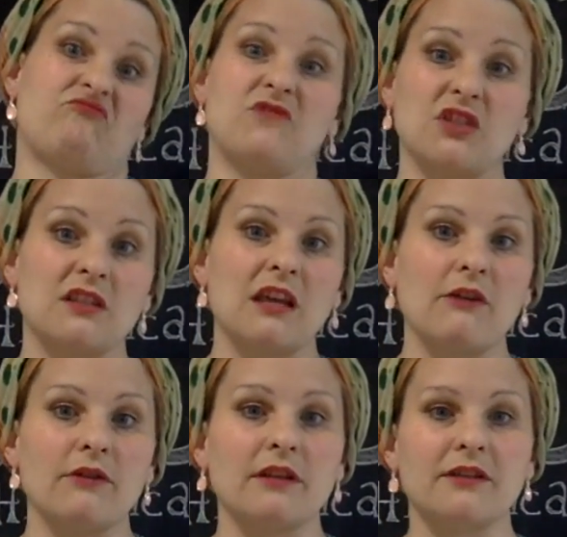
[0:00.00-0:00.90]
just
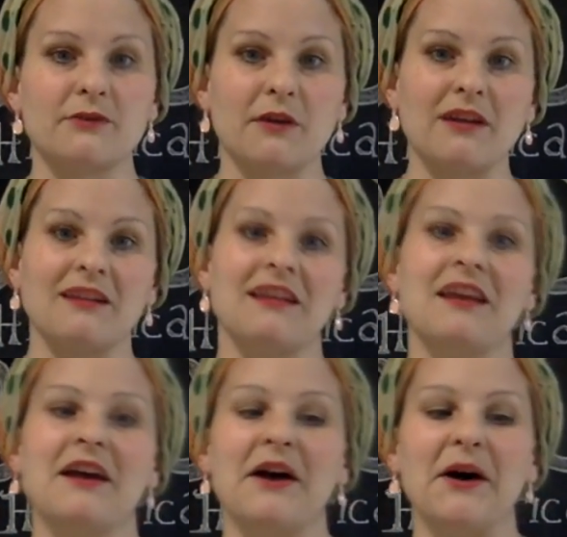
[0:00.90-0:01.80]
how it is, right?
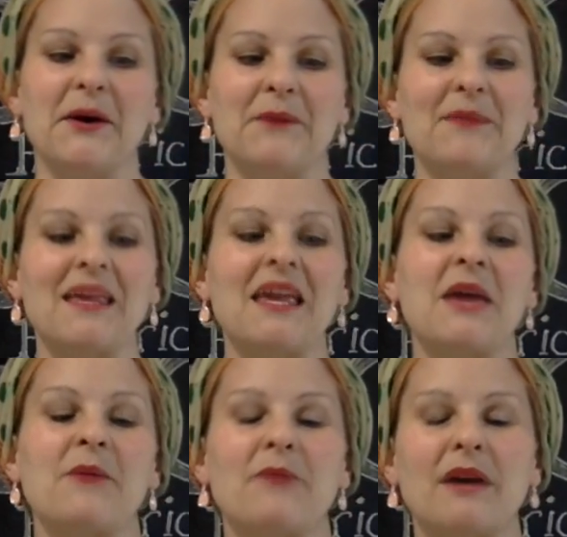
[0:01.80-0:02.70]

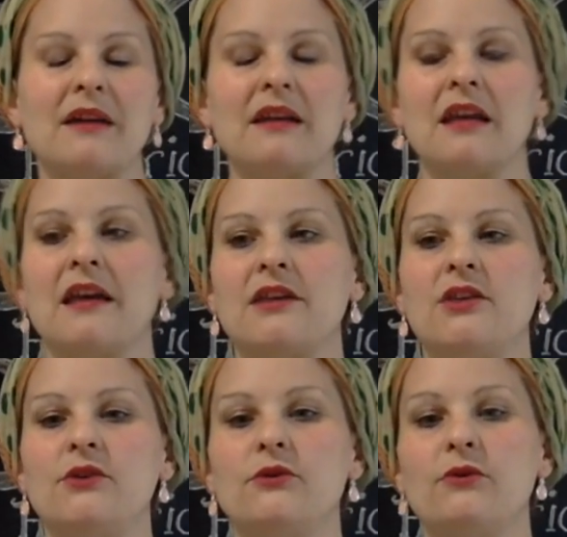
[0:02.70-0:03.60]
But
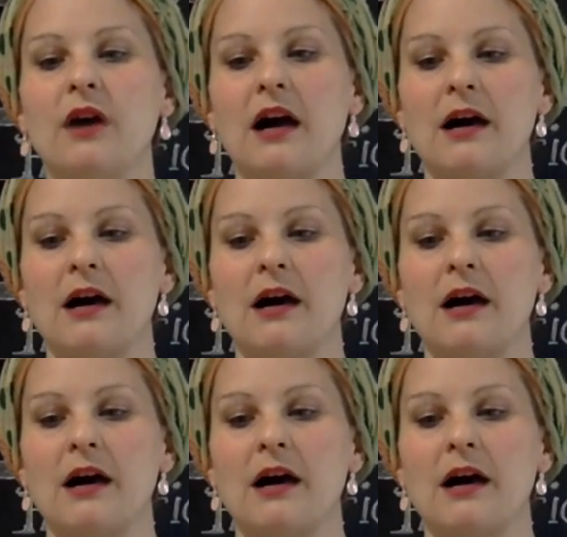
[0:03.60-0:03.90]
you,